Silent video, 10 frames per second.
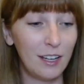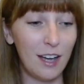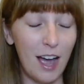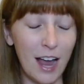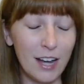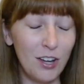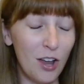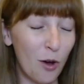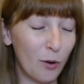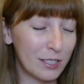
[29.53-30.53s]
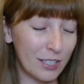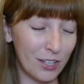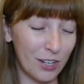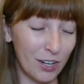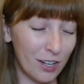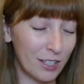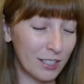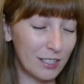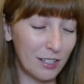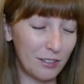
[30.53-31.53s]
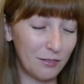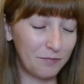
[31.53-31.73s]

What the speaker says: I know it's gonna hurt.